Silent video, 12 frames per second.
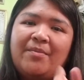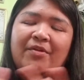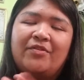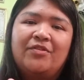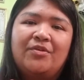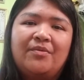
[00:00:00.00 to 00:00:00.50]

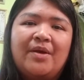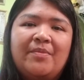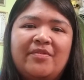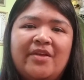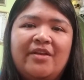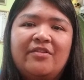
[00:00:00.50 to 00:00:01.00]
also their
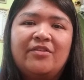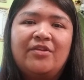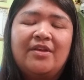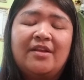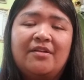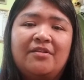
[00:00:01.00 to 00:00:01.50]
website, so you
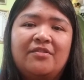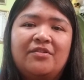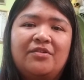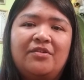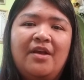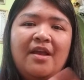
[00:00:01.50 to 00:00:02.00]
can
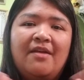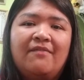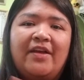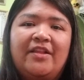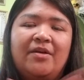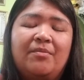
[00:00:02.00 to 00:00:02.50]
also
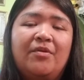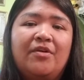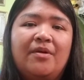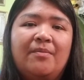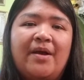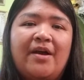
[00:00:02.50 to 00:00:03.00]
find out more
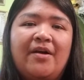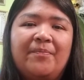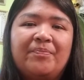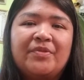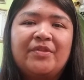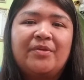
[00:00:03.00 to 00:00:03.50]
about
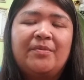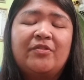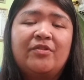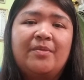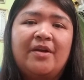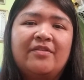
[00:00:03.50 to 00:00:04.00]
their
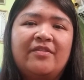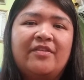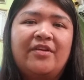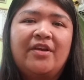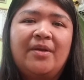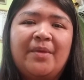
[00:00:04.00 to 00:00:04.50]
mystery boxes that
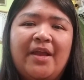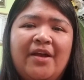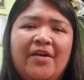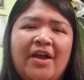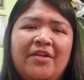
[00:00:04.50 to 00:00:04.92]
are coming out.